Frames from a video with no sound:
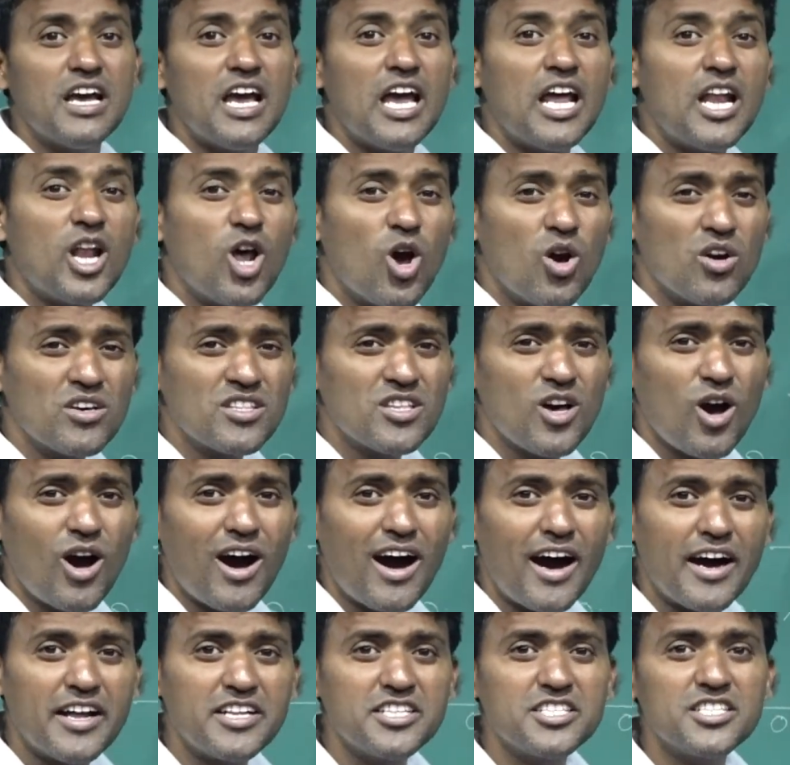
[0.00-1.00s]
along the
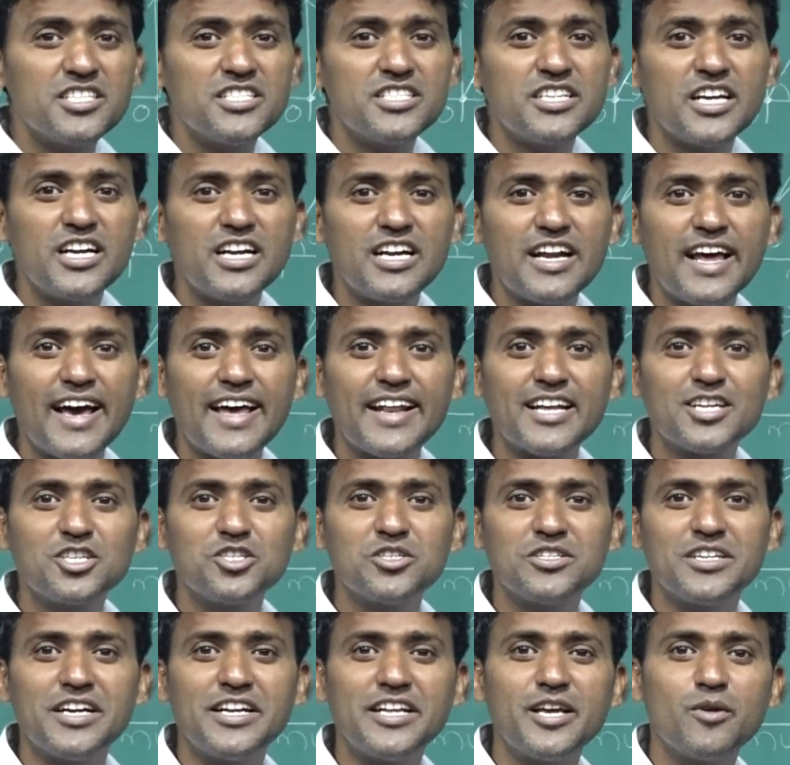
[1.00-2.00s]
horizontal
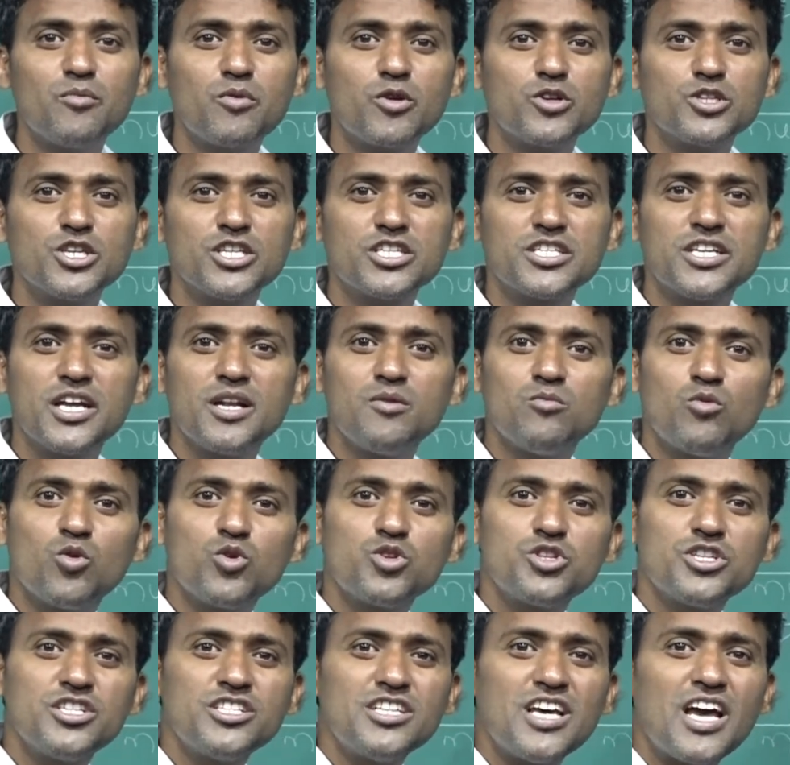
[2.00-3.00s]
direction, in a projectile
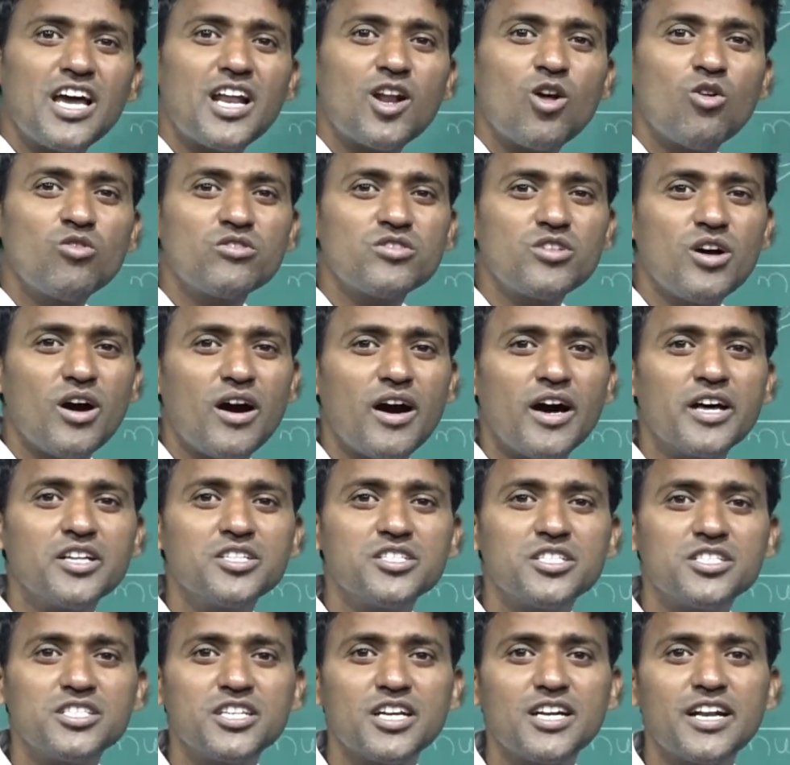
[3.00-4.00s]
motion along the
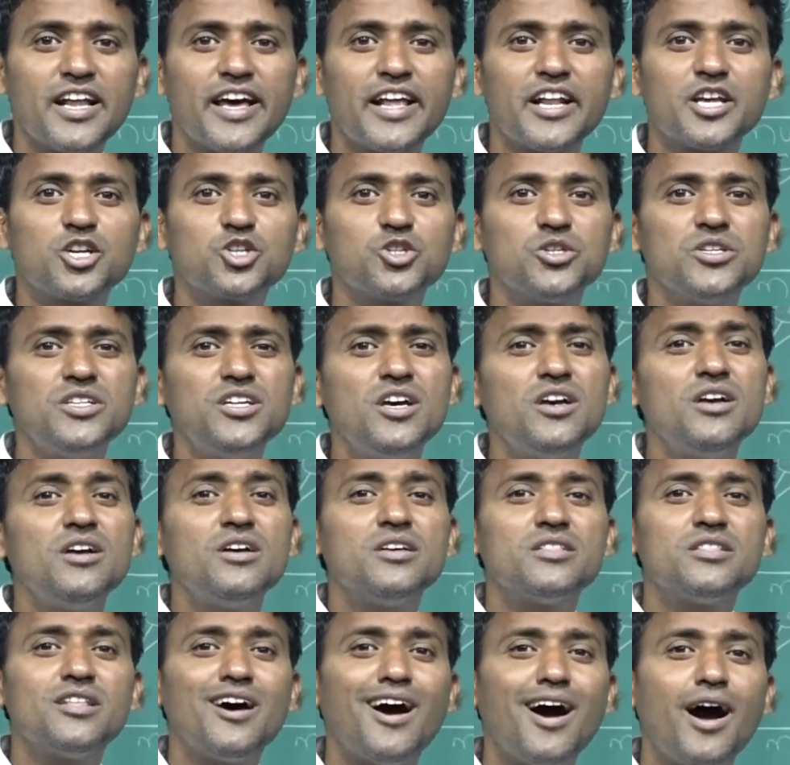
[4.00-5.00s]
horizontal direction,
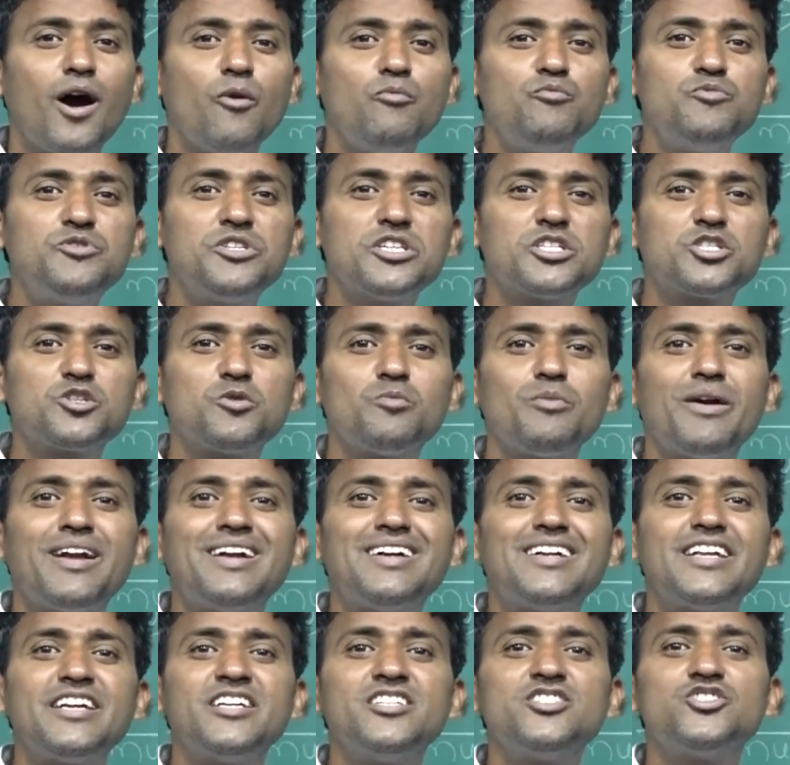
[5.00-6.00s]
the object
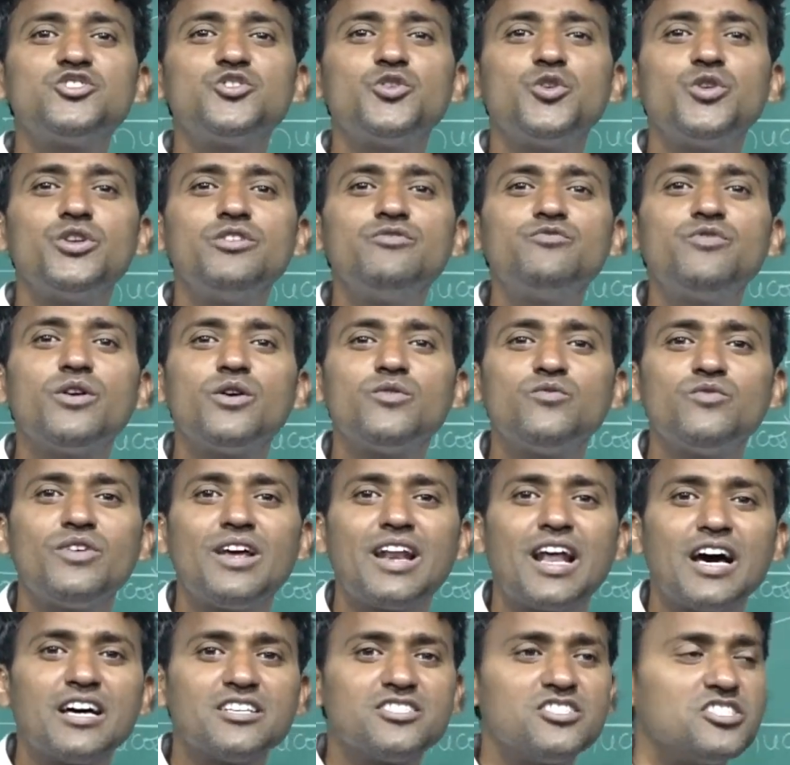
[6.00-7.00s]
maintains uniform
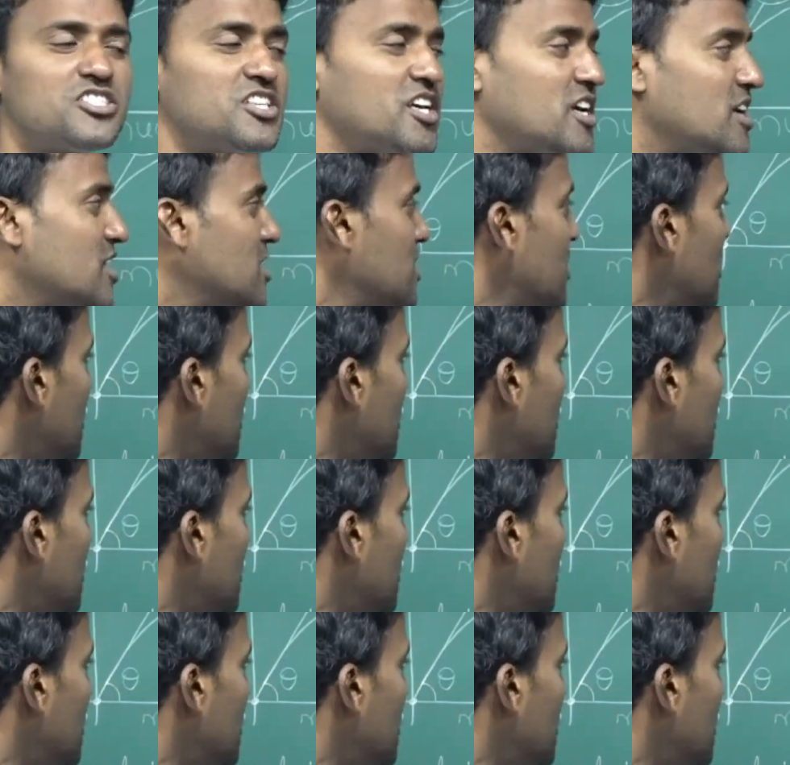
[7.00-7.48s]
velocity